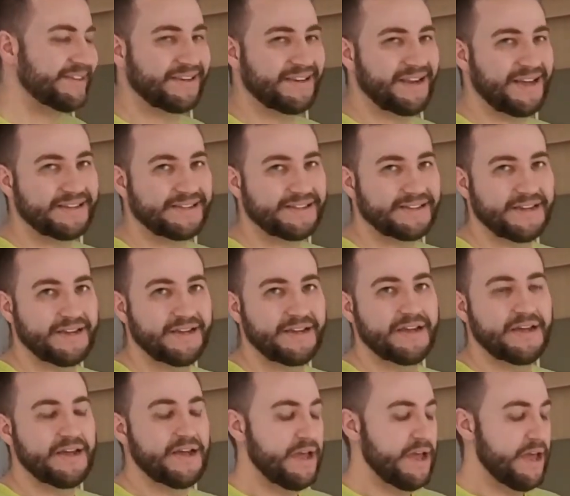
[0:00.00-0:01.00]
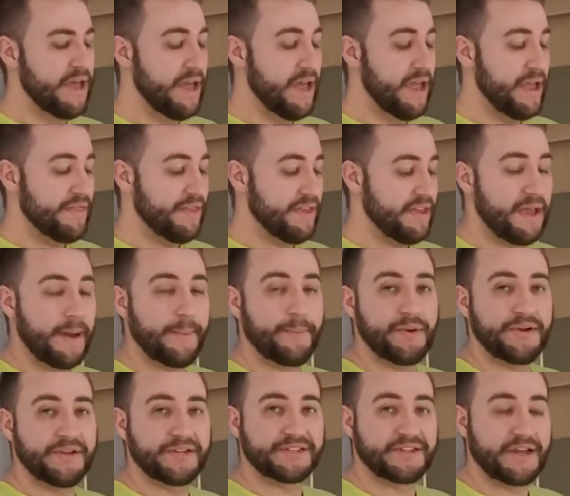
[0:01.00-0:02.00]
Atalanta in the
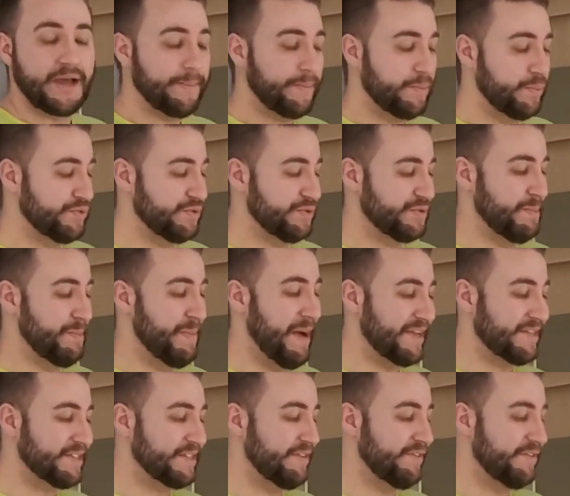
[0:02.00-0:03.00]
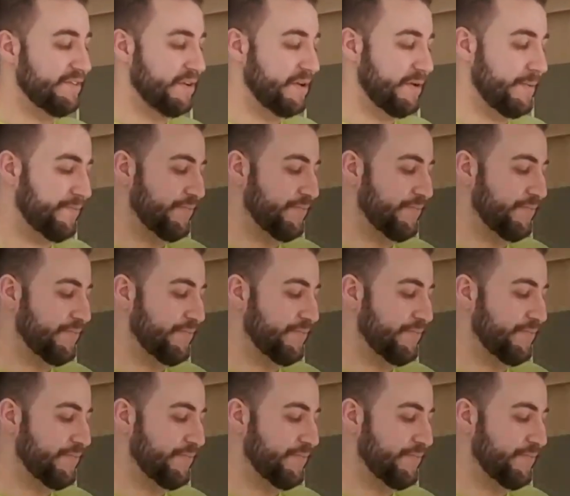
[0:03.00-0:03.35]
Cup Winners' Cup, which was massive.